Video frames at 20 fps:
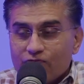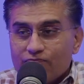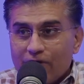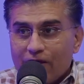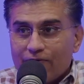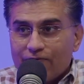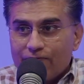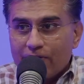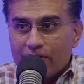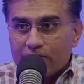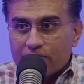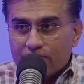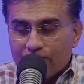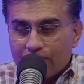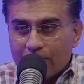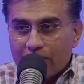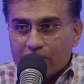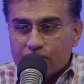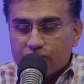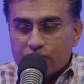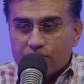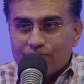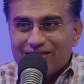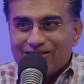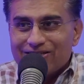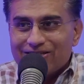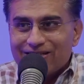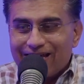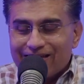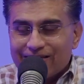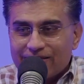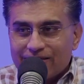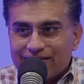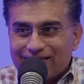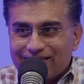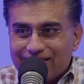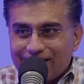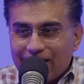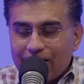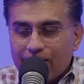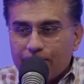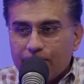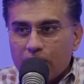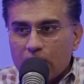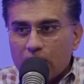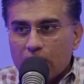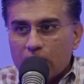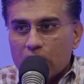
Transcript: my fe- flesh, which means she has the same